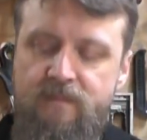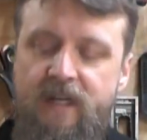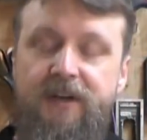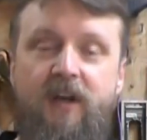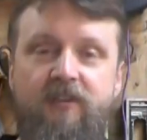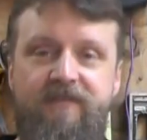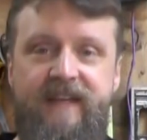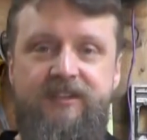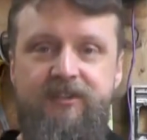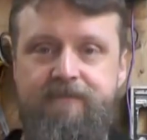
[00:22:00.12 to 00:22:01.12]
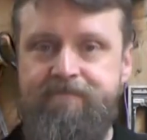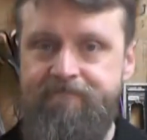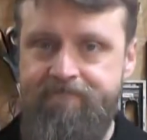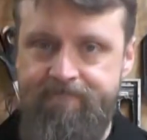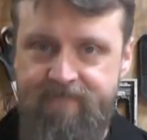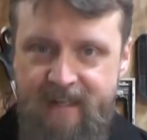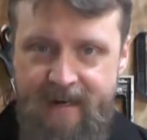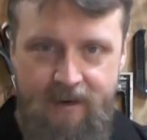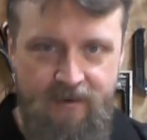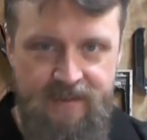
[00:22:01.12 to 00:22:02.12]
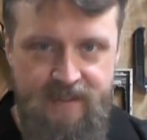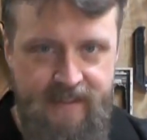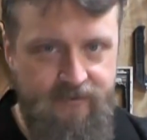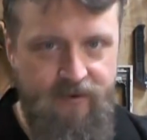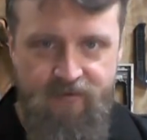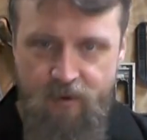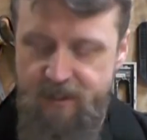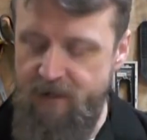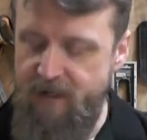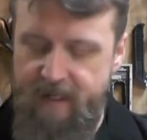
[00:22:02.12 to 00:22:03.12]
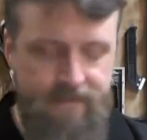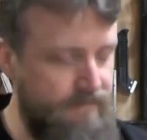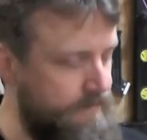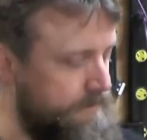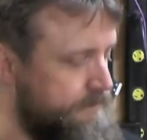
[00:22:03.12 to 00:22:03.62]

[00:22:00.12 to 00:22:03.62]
Another feature, and I don't know if this is Android 14 or not,